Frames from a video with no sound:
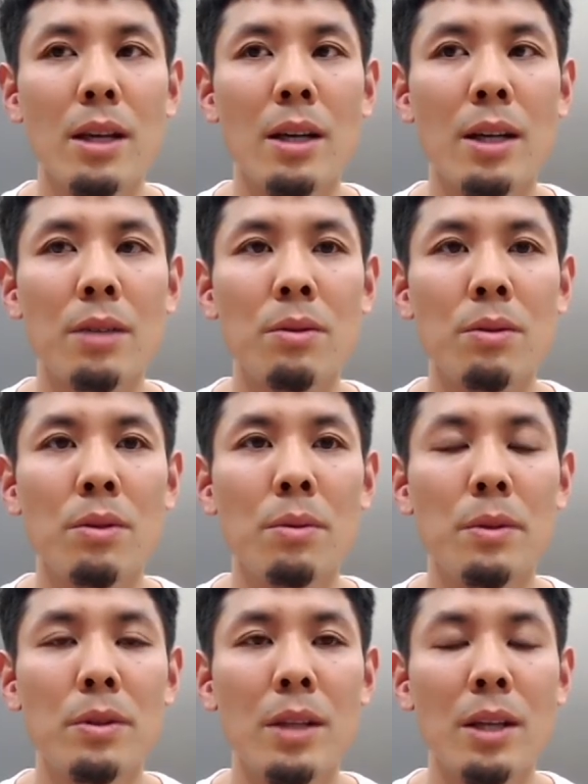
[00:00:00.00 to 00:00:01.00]
we thought
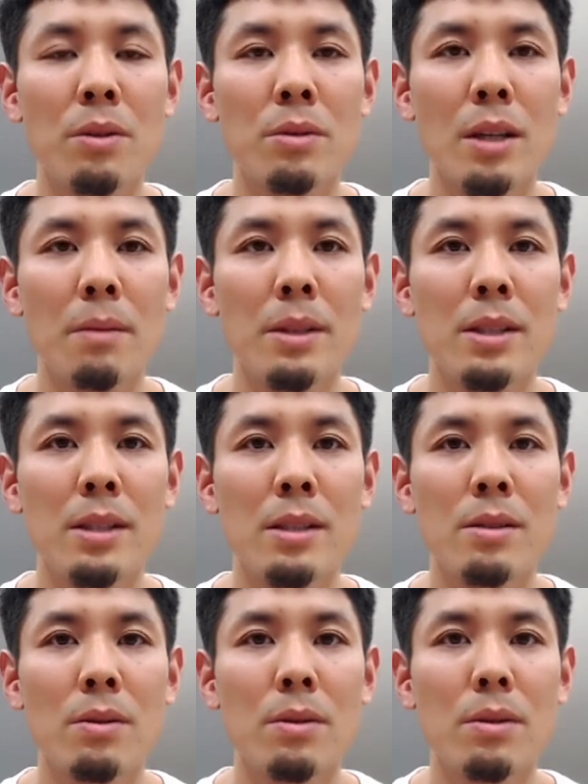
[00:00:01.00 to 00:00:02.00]
we could improve the
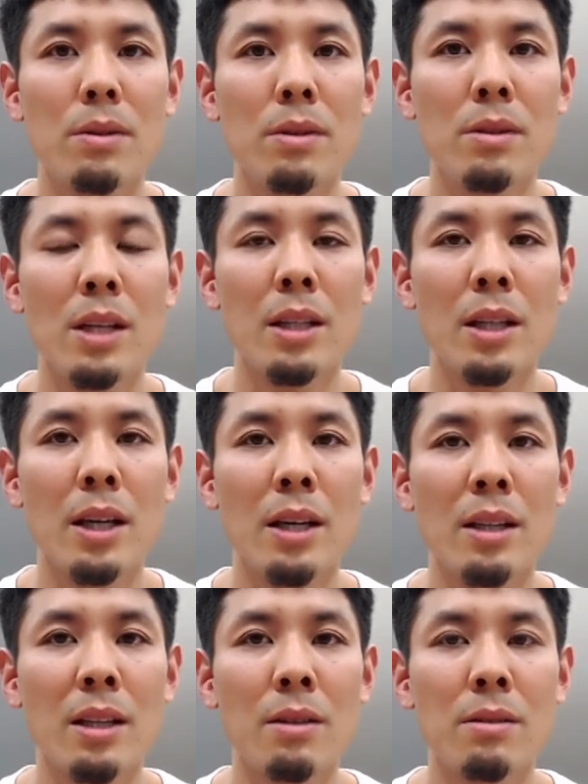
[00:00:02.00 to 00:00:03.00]
accuracy of
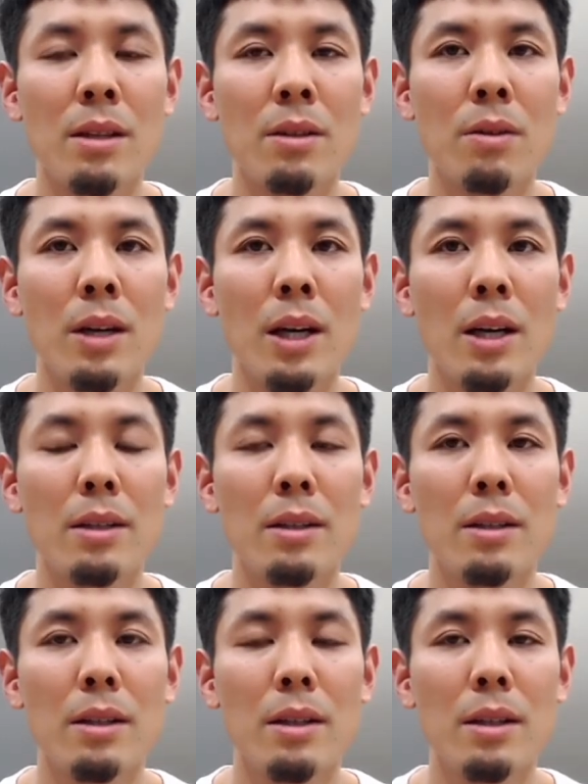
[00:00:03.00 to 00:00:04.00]
user targeting
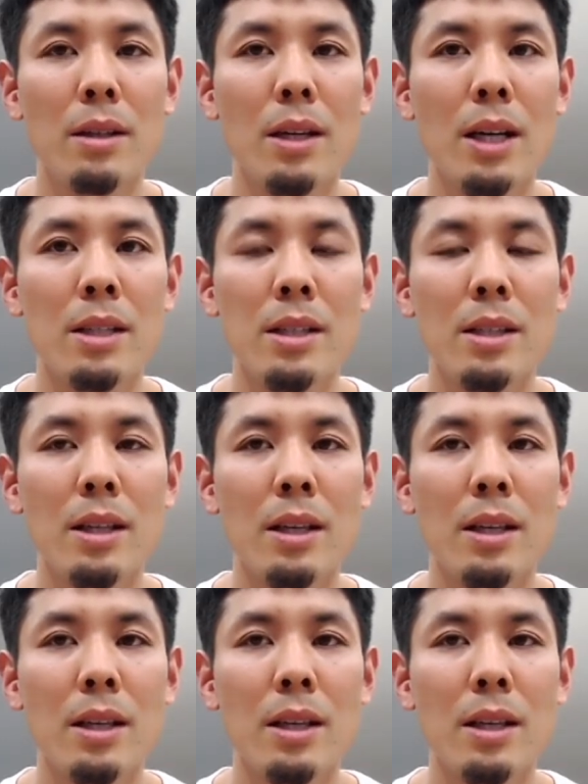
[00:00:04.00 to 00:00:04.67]
for messages